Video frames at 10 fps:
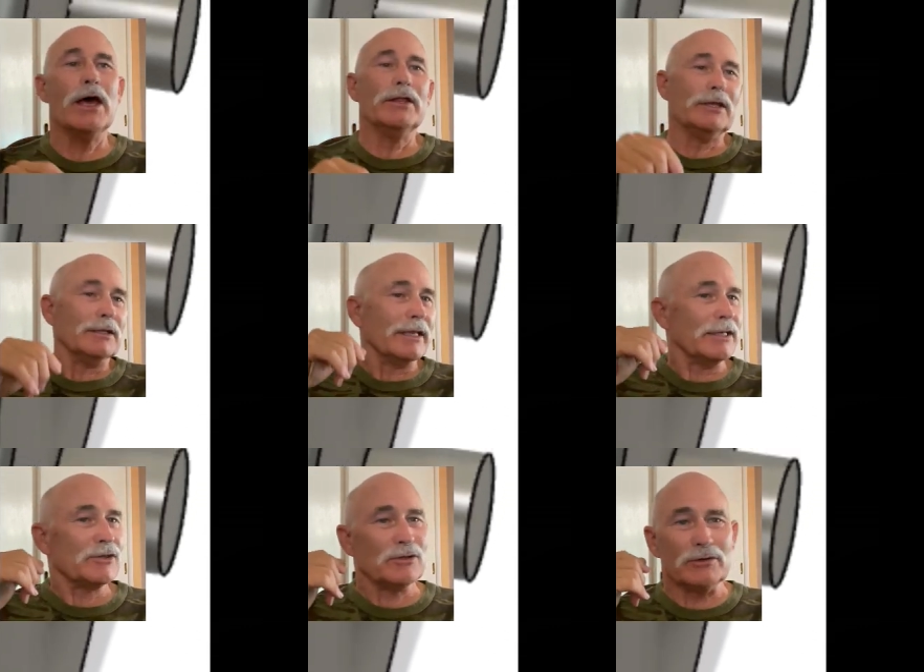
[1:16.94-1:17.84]
that
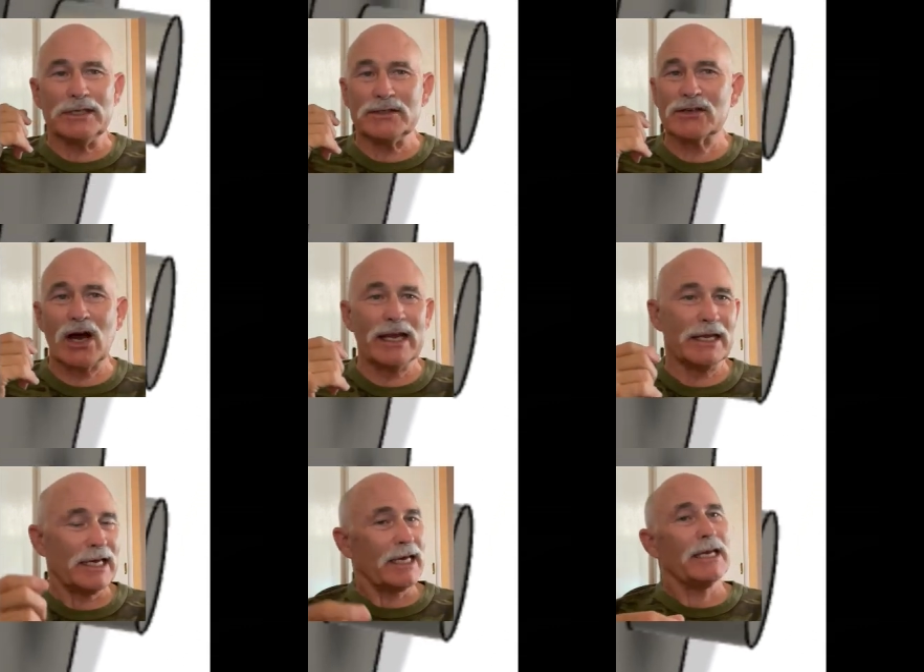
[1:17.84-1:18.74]
lets you design
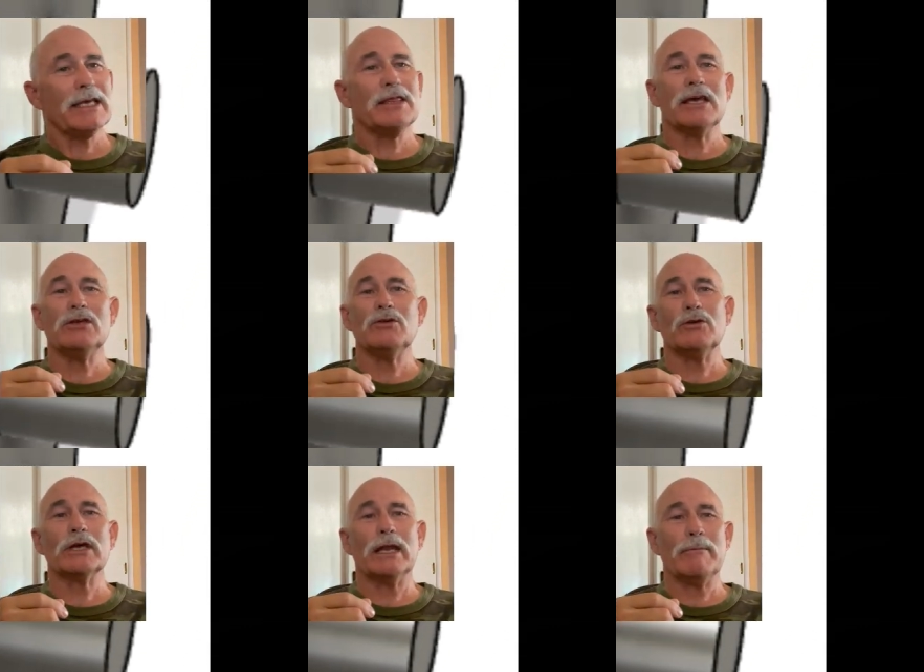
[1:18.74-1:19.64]
anything
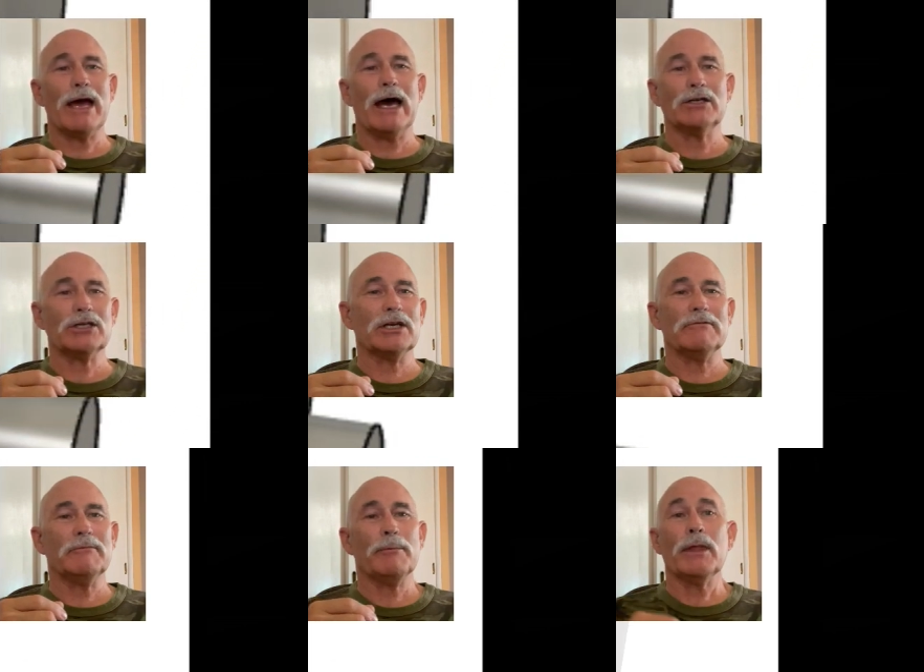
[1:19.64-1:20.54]
you can
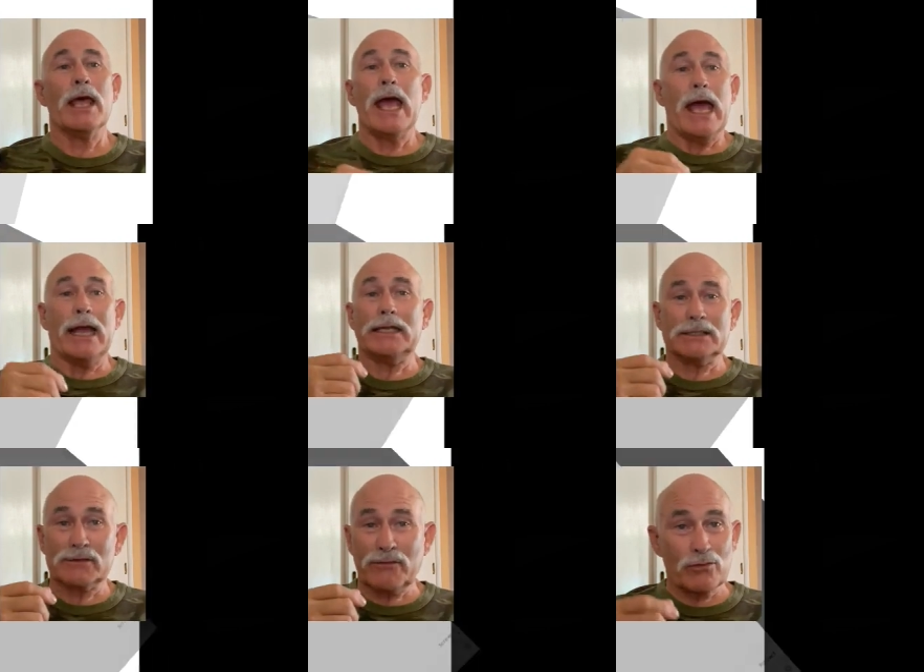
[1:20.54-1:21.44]
imagine. And
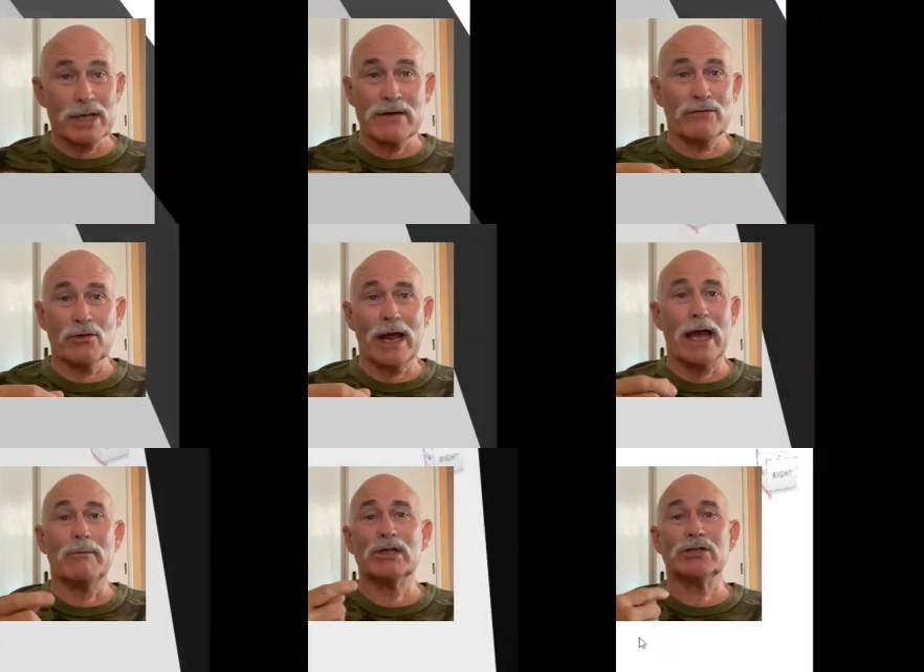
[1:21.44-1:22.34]
it's free for
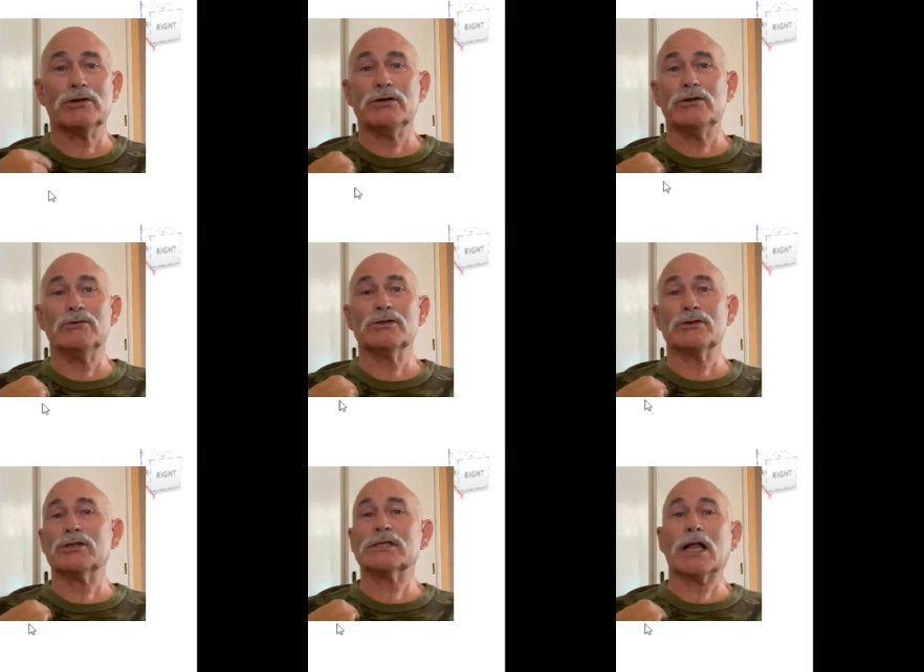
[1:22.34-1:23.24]
amateur
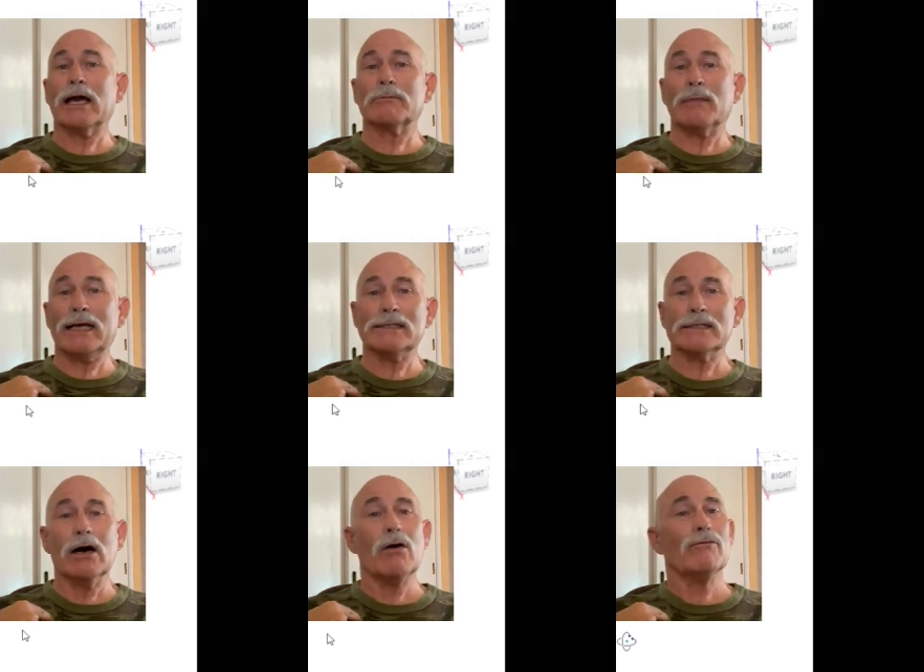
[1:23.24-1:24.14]
users like
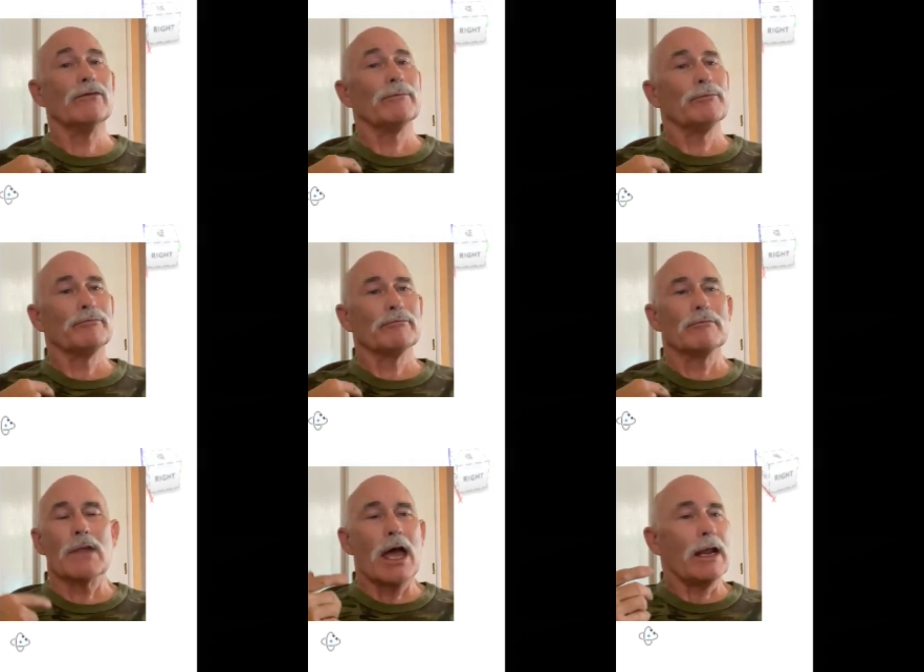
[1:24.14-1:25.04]
myself.
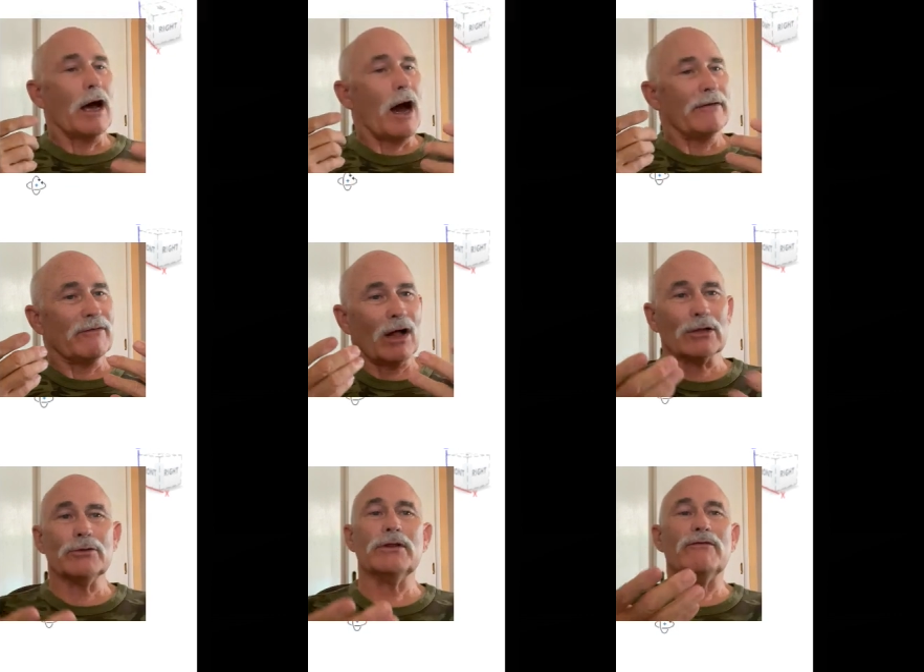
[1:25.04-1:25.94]
And I
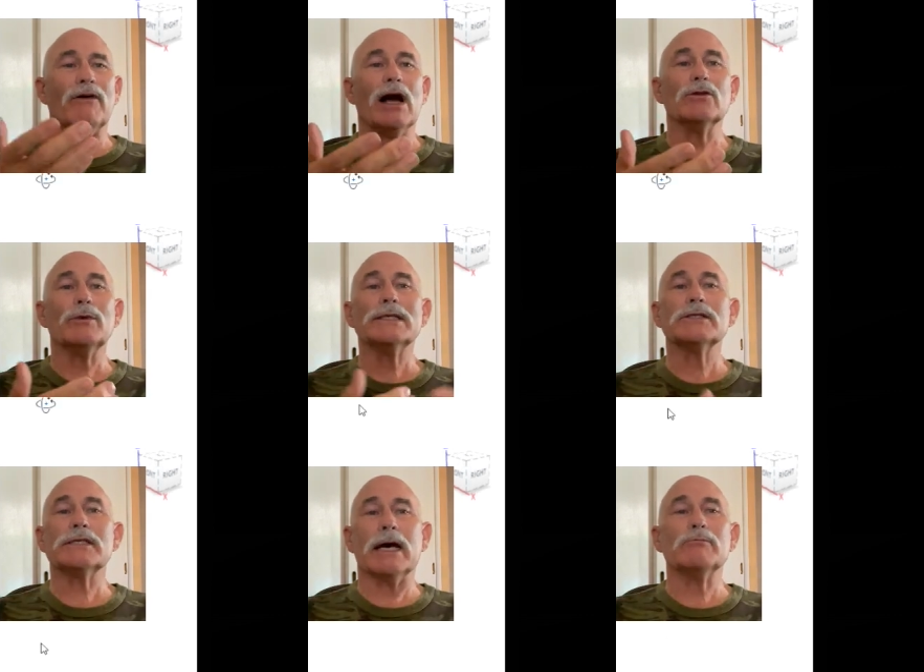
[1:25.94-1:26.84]
followed the following
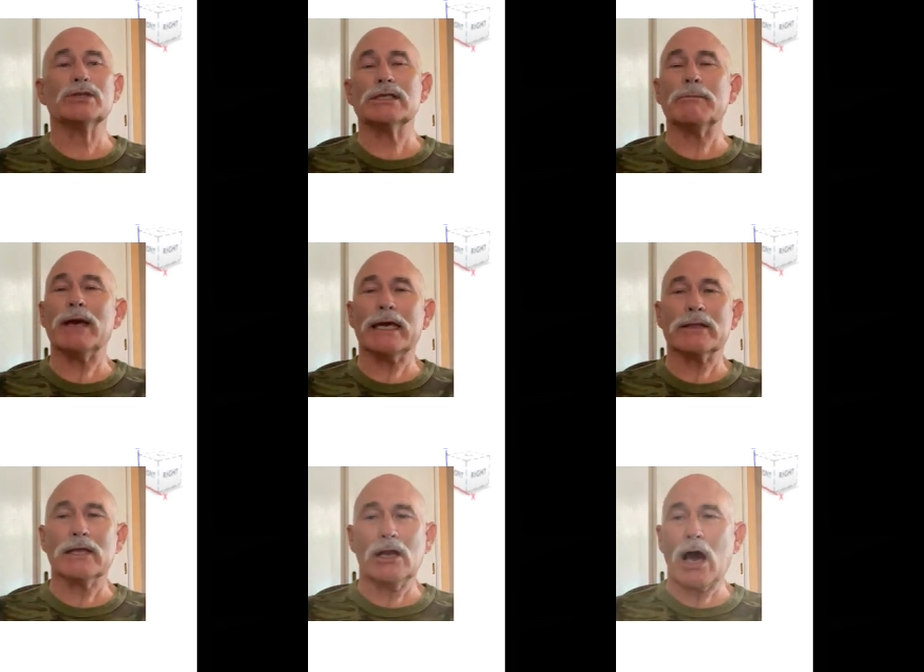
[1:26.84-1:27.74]
steps to
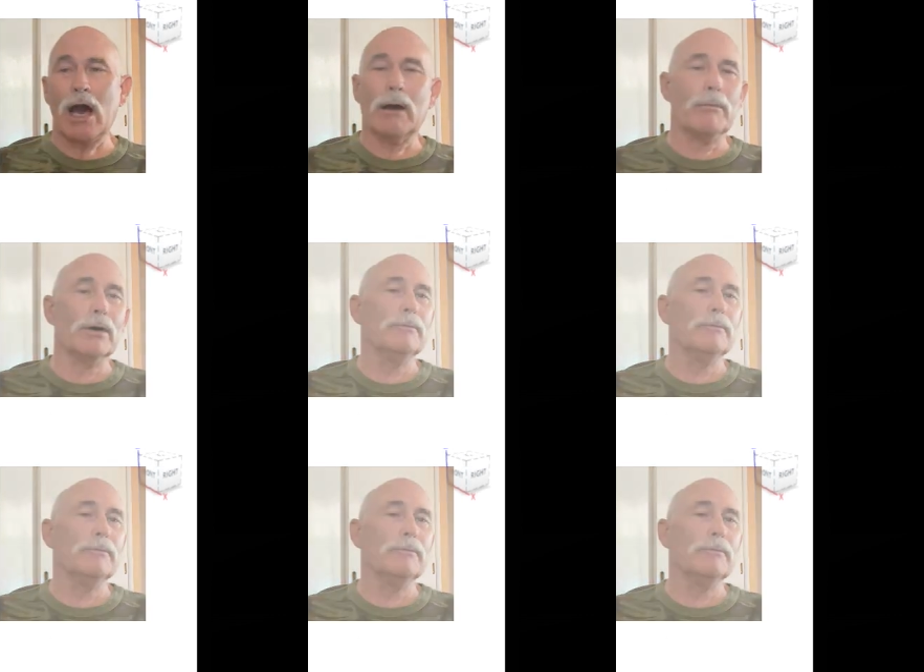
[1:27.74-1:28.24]
make the knob.